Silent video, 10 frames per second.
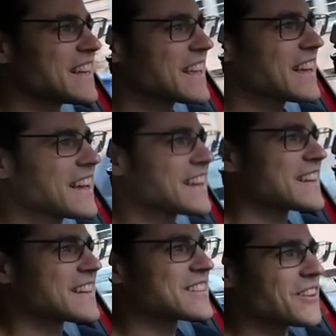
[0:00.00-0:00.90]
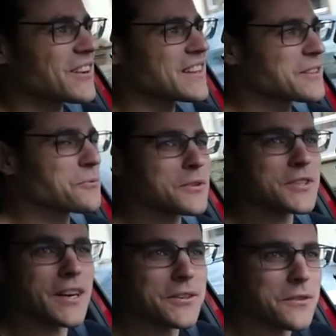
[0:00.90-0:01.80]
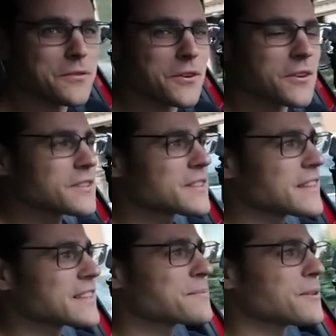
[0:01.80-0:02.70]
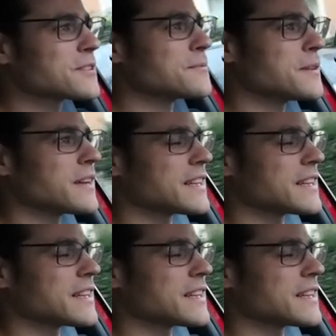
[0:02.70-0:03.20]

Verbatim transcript: as long as you watch out, of course, that's possible.